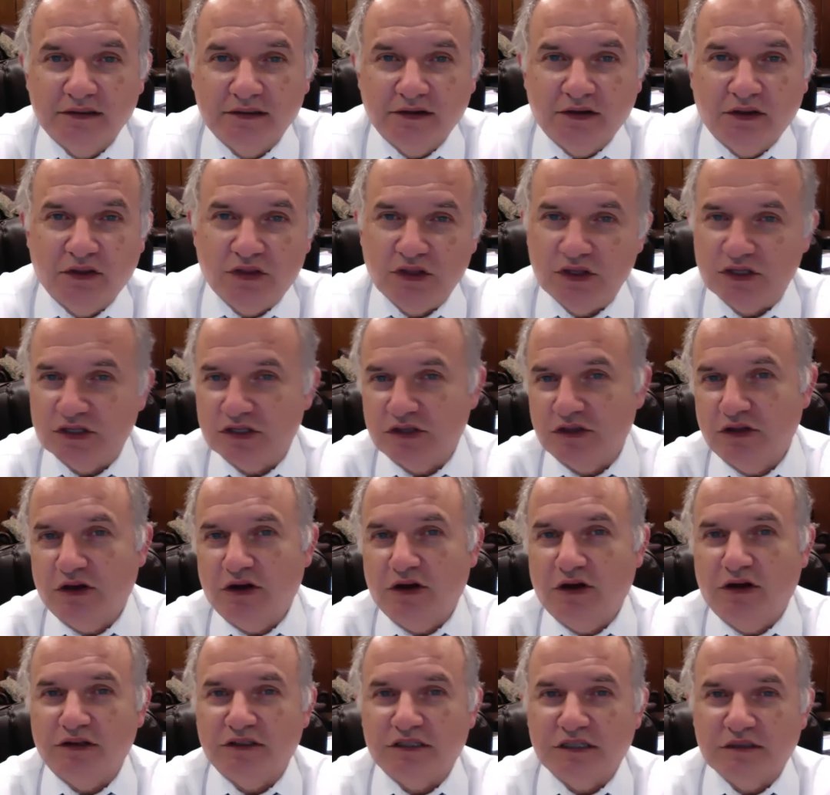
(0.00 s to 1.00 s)
This
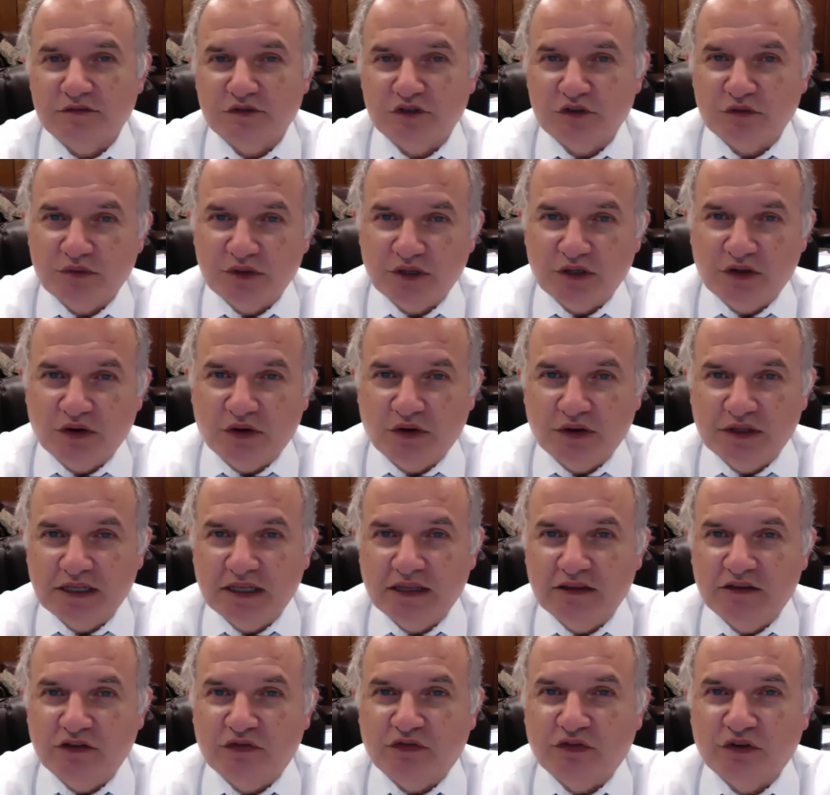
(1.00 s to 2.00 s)
law seems to be going a
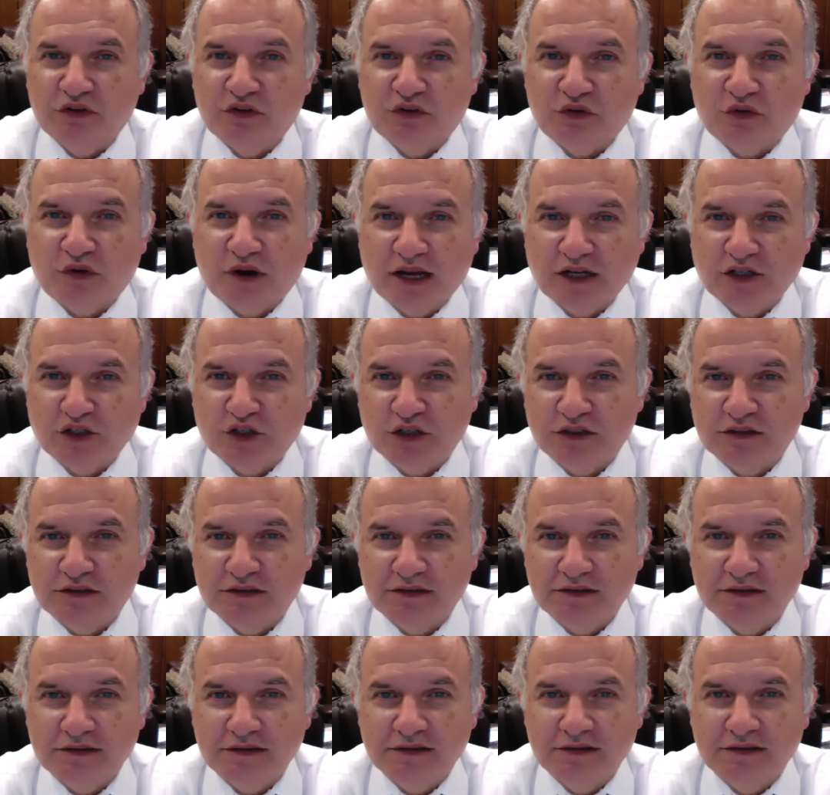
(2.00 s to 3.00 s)
different direction,
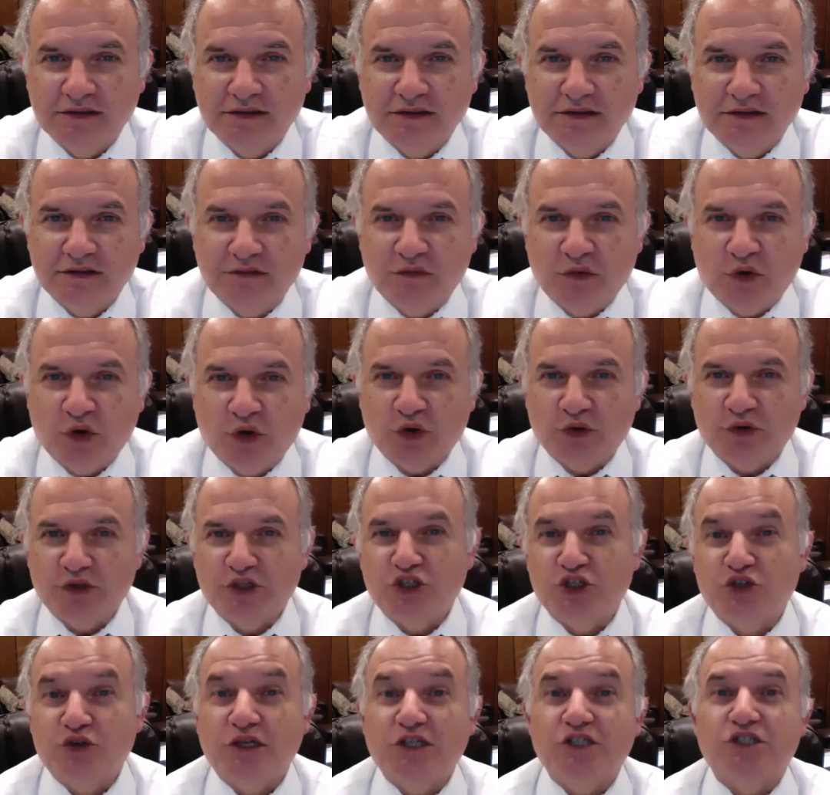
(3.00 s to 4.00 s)
more
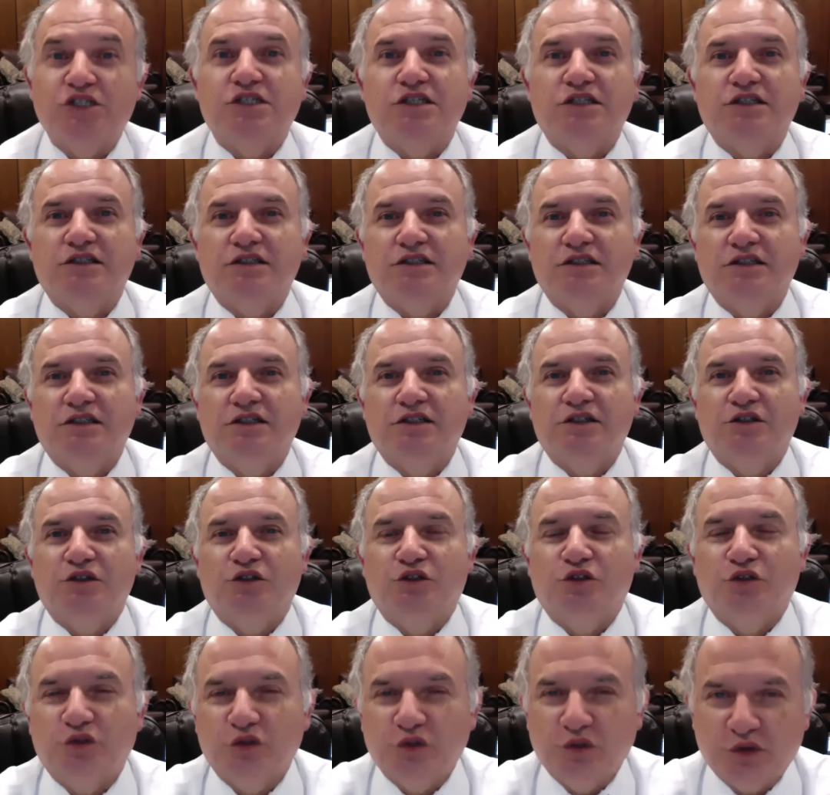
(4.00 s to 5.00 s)
restriction
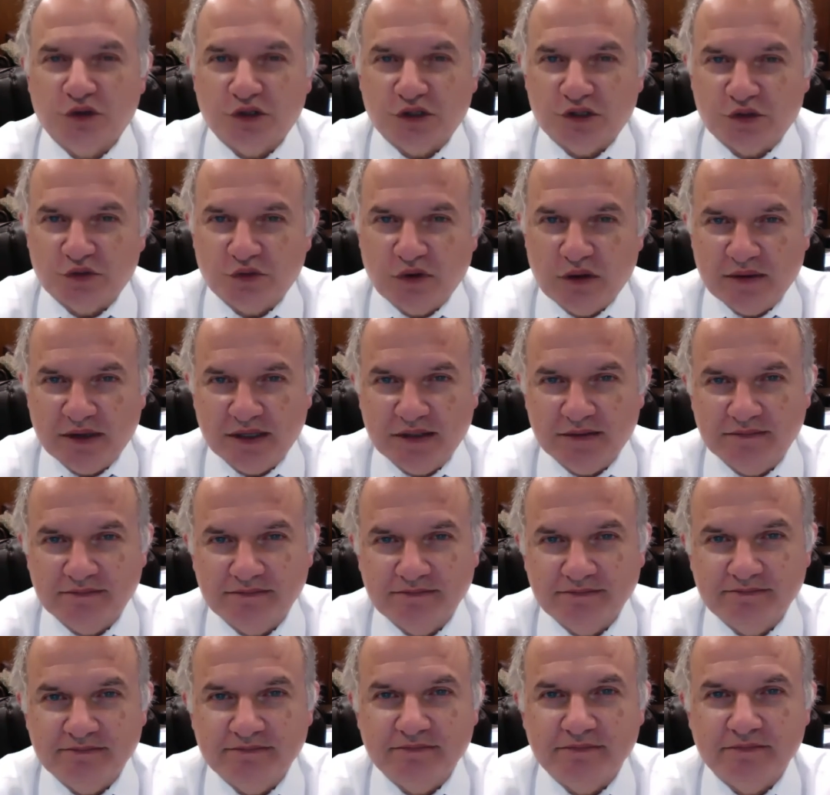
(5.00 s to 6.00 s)
towards women.
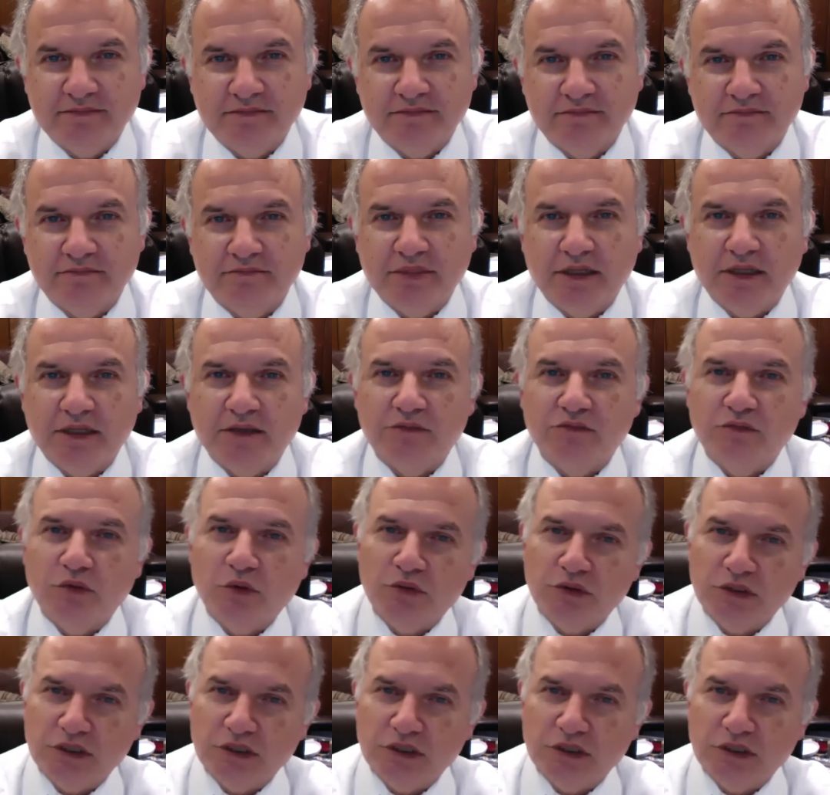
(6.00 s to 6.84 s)
But we will